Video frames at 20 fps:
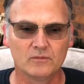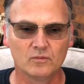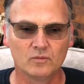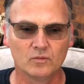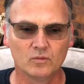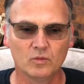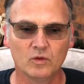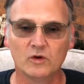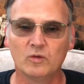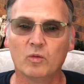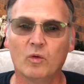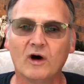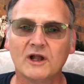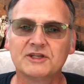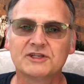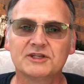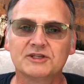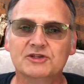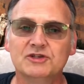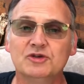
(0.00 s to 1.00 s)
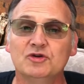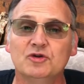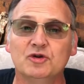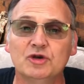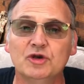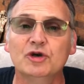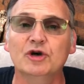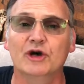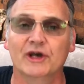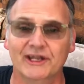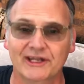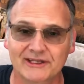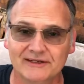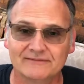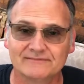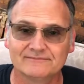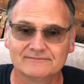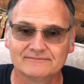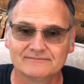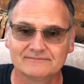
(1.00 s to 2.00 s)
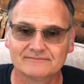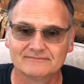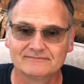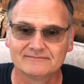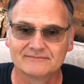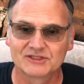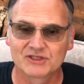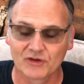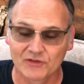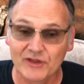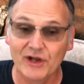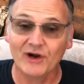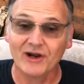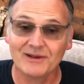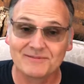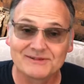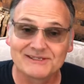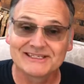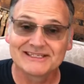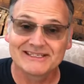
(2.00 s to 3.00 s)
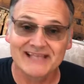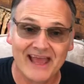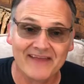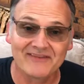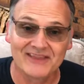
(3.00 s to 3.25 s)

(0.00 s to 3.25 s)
want to do good. So they're upset